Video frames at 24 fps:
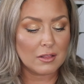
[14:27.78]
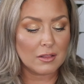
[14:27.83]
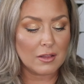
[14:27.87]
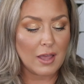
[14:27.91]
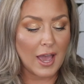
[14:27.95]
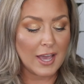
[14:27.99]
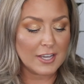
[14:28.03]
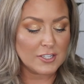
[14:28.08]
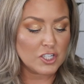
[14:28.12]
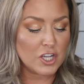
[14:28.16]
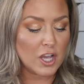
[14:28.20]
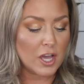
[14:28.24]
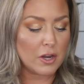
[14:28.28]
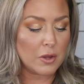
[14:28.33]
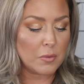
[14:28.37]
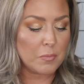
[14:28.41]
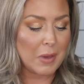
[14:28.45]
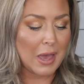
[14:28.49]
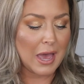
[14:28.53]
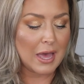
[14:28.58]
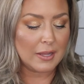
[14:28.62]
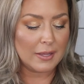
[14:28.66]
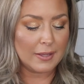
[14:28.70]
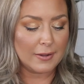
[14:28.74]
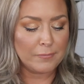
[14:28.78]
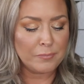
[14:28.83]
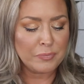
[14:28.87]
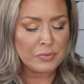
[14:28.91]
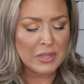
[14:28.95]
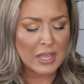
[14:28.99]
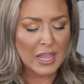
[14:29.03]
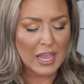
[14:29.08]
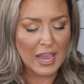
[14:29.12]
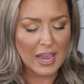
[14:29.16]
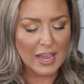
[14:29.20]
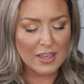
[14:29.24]
eyeshadow palette
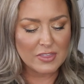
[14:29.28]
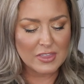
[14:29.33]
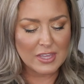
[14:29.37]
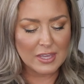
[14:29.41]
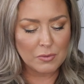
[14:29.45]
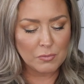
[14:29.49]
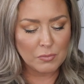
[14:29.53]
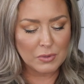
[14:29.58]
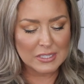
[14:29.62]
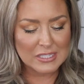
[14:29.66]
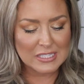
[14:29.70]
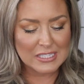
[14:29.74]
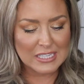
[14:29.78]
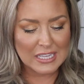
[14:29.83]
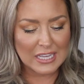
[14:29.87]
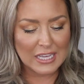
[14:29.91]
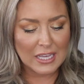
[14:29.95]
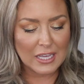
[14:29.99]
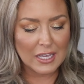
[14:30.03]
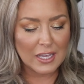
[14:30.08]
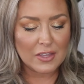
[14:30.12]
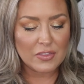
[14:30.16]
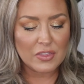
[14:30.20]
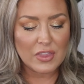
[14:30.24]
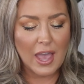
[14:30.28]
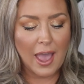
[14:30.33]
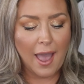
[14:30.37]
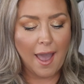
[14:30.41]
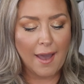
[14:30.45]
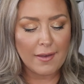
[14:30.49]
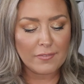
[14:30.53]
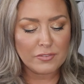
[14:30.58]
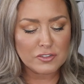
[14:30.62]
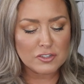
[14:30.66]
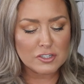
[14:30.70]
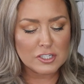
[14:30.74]
and then we see the
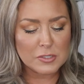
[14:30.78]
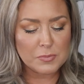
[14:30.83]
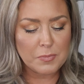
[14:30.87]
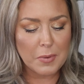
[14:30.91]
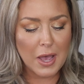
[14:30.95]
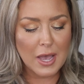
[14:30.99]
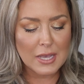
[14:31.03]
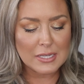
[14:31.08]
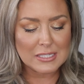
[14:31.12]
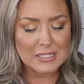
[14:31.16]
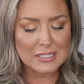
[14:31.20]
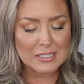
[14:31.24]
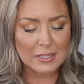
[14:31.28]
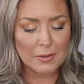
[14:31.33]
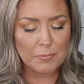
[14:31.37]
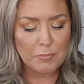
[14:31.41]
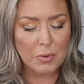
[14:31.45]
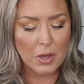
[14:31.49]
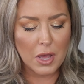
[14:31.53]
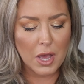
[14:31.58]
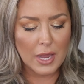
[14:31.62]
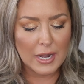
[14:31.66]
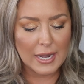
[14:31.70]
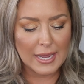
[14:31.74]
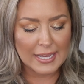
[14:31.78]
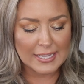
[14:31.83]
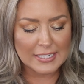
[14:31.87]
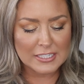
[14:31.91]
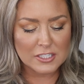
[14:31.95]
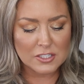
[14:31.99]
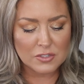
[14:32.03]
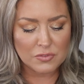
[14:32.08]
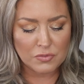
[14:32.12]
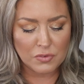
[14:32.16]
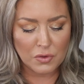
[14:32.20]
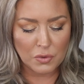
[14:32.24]
After Spa slip-on
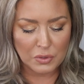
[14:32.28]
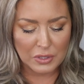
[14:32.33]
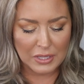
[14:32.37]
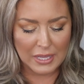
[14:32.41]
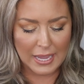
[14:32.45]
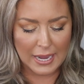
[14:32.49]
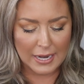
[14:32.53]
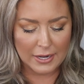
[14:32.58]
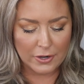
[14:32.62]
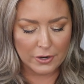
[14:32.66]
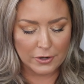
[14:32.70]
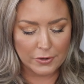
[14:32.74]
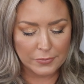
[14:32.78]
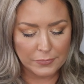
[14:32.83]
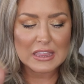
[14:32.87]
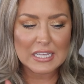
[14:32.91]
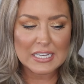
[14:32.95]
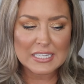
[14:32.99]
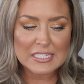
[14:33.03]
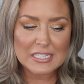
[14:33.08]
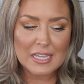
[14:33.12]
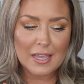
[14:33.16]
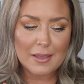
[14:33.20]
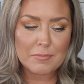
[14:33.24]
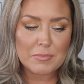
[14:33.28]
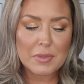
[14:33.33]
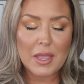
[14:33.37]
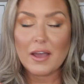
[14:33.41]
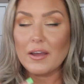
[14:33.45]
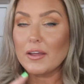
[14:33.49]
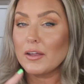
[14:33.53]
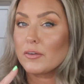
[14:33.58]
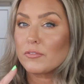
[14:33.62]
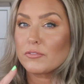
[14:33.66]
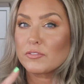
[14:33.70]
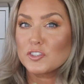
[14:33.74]
exfoliator this I'm
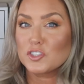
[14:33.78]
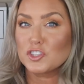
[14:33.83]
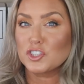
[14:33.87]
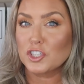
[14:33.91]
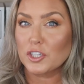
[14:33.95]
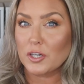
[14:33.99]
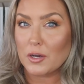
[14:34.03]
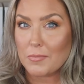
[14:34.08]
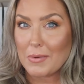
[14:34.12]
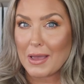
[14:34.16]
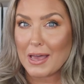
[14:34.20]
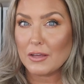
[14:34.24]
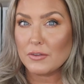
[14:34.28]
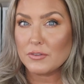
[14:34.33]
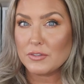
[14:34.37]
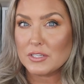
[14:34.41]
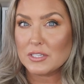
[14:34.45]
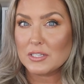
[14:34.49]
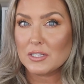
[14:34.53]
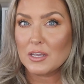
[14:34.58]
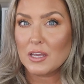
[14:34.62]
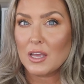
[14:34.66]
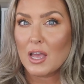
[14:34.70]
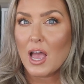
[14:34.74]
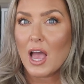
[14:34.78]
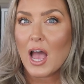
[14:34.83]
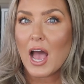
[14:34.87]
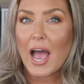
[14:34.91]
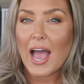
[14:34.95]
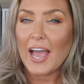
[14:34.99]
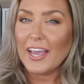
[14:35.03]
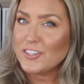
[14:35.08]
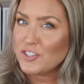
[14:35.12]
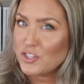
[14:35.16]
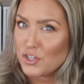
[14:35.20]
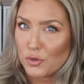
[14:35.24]
not for sure about
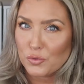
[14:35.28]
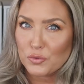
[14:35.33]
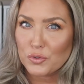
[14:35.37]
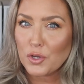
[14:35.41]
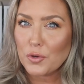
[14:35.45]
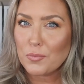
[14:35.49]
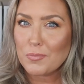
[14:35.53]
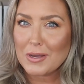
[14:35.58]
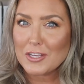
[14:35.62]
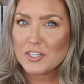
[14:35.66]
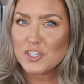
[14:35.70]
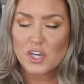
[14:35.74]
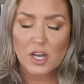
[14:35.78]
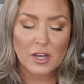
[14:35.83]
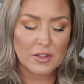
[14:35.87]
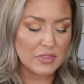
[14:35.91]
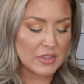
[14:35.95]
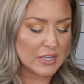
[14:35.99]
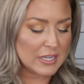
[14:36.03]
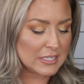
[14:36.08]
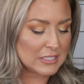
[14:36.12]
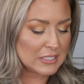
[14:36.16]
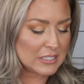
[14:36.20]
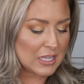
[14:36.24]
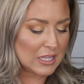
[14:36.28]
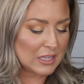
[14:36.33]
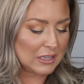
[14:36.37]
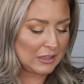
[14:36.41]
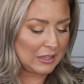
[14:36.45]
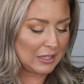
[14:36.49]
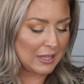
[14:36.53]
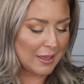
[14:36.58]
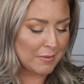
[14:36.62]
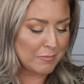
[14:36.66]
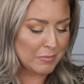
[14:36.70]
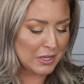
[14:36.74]
I don't know much on this
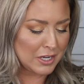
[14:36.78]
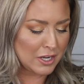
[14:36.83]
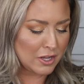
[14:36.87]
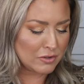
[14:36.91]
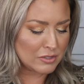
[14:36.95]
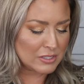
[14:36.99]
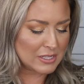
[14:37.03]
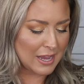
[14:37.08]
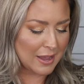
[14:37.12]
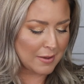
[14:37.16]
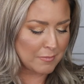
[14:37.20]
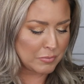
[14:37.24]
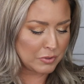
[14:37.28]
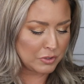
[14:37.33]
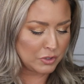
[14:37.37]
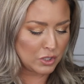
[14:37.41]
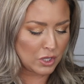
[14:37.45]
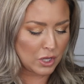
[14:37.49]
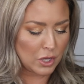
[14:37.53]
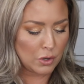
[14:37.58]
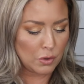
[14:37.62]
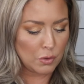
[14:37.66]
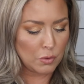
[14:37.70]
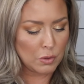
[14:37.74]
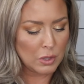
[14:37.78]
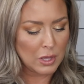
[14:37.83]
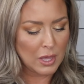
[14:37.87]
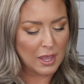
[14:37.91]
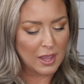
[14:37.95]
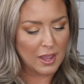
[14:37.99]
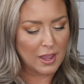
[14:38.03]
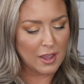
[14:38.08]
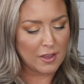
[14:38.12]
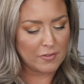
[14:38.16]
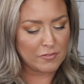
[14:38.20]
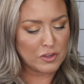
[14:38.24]
let me know down below
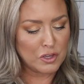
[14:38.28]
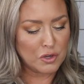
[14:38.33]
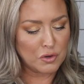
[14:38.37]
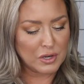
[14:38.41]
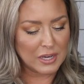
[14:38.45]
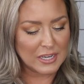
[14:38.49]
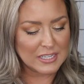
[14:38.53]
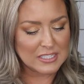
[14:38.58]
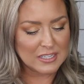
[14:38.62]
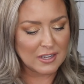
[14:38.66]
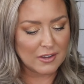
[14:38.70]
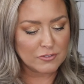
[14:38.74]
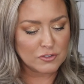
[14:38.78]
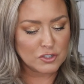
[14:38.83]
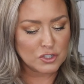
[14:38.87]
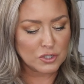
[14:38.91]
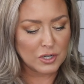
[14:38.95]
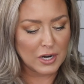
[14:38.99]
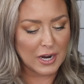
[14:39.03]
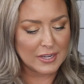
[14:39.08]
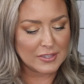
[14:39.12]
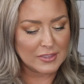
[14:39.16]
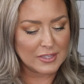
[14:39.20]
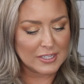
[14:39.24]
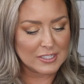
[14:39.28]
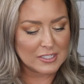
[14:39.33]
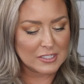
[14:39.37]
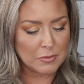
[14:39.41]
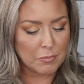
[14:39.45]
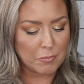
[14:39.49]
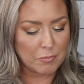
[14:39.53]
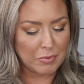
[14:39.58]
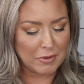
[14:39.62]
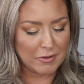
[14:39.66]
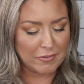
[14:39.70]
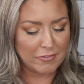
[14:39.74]
if you guys have tried this
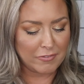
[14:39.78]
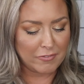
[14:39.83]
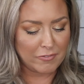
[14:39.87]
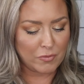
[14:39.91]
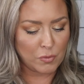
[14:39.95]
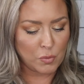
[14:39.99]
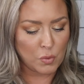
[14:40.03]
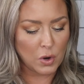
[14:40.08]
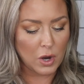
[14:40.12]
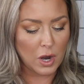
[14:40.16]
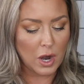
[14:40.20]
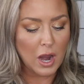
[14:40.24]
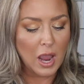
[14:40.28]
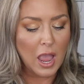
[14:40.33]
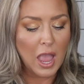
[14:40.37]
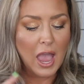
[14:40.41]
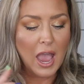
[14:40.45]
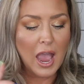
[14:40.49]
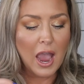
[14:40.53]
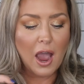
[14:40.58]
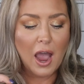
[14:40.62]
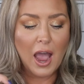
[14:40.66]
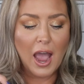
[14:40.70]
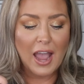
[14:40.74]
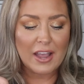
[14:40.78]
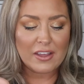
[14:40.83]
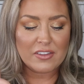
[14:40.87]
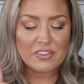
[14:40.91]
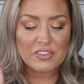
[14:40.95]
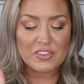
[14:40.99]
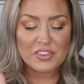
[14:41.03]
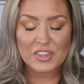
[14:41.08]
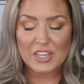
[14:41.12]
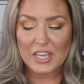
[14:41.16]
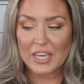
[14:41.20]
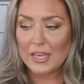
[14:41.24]
before I
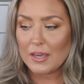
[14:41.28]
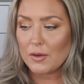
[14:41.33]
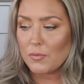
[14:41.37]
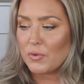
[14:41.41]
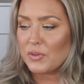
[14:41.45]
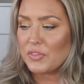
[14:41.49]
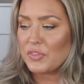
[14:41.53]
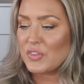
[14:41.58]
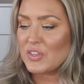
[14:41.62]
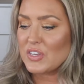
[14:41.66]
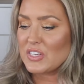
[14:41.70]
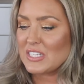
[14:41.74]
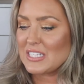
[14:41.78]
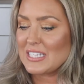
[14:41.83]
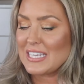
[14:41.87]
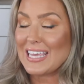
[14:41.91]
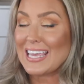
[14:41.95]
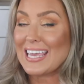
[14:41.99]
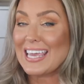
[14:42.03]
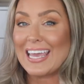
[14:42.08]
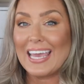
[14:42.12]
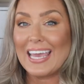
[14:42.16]
think what this is